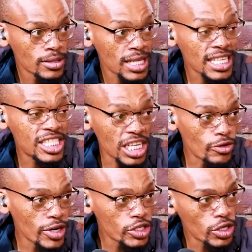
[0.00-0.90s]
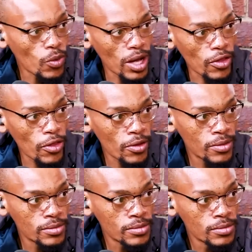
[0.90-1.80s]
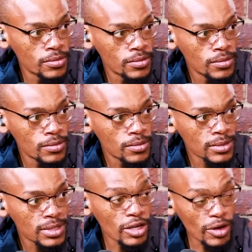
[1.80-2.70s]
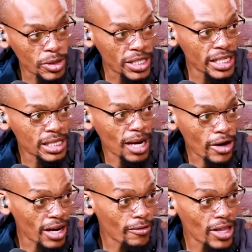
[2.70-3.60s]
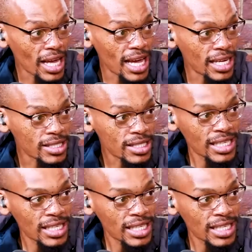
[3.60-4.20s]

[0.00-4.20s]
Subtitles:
That's generational wealth. The reputation my grandfather has